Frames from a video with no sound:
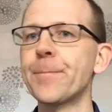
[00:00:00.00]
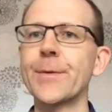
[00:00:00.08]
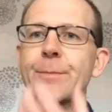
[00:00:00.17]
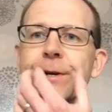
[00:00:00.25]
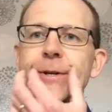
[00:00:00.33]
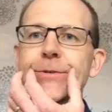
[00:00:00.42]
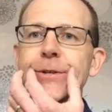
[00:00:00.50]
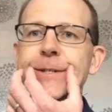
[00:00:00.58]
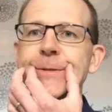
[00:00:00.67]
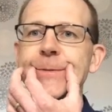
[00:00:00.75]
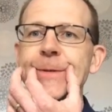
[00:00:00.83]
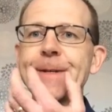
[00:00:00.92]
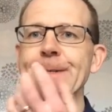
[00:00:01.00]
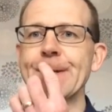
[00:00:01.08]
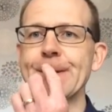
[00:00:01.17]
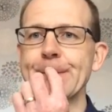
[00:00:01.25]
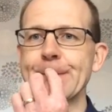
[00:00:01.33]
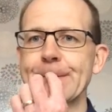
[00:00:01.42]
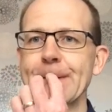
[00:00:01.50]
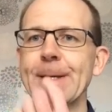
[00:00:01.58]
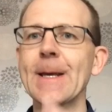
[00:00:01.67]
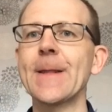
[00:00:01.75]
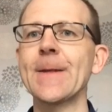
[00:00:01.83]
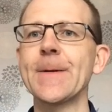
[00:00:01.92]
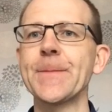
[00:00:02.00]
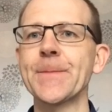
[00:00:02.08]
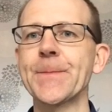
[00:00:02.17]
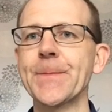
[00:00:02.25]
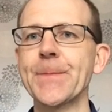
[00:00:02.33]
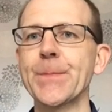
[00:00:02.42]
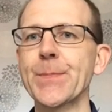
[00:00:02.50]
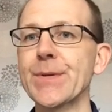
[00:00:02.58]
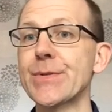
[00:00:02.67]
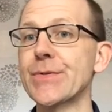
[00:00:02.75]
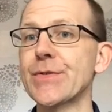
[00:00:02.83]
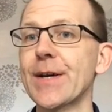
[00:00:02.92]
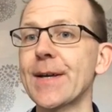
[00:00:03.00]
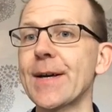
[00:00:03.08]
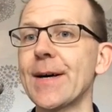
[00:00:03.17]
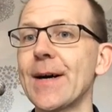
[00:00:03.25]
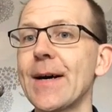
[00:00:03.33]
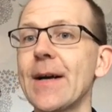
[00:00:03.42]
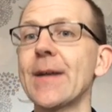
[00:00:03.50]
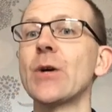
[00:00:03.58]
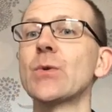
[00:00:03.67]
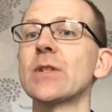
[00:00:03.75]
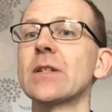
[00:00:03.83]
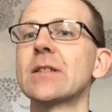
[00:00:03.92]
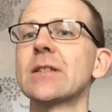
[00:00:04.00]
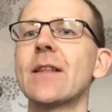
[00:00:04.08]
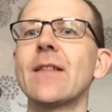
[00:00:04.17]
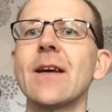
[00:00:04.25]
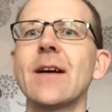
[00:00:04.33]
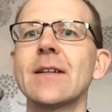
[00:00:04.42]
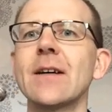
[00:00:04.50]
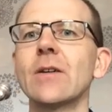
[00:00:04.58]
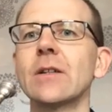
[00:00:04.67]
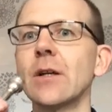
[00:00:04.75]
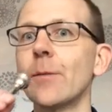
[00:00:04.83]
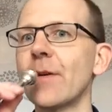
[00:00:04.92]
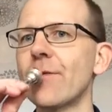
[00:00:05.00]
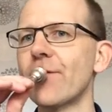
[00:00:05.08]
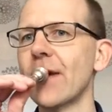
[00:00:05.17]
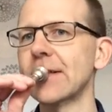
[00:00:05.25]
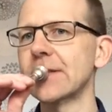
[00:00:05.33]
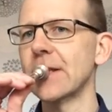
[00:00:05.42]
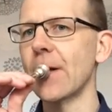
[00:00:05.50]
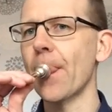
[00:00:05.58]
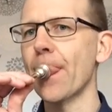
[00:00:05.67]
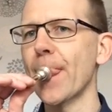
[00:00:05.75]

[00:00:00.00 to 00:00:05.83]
we're going to try and squeeze our lips together to try and get our high note and send the air down a little bit faster.